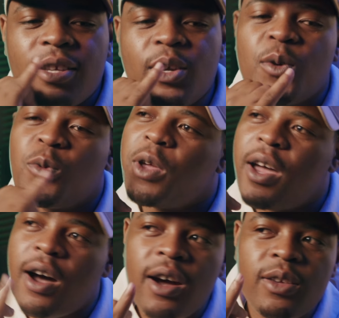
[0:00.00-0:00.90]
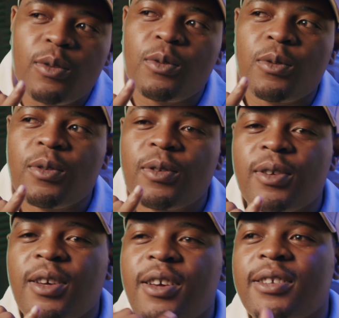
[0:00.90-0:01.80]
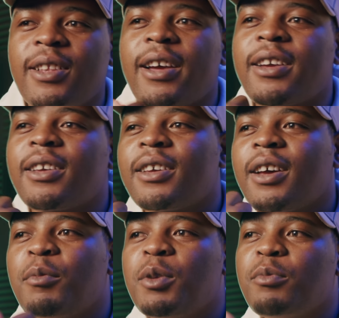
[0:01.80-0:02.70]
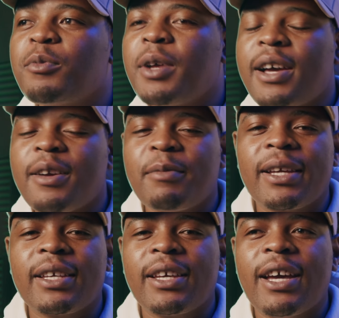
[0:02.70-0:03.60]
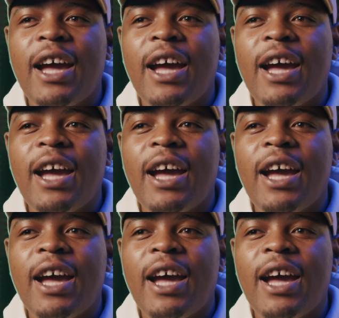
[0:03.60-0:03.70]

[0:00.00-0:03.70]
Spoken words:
yo, where are you? Like, I'm in Mpumalanga. I'm like,